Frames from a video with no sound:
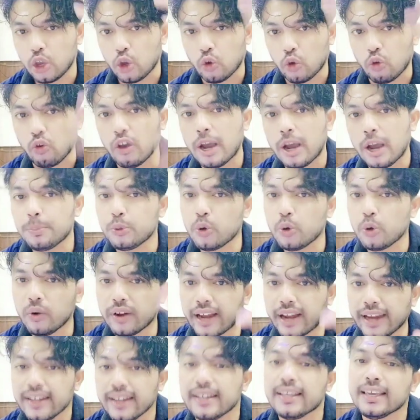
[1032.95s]
You have to
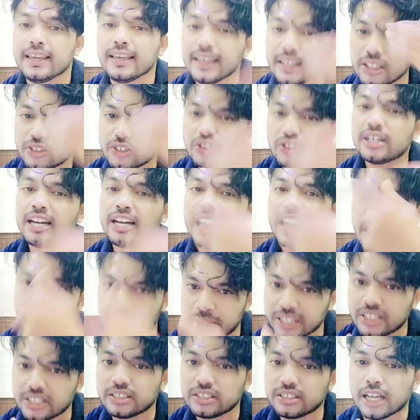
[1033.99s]
ride each and
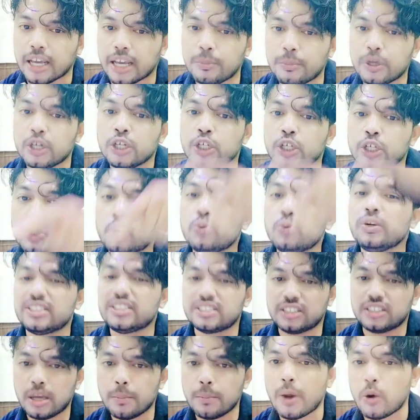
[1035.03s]
every step to
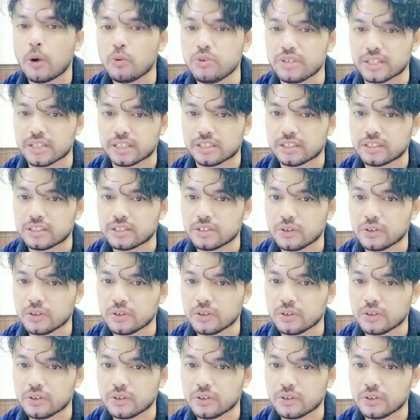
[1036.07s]
reach the mountain.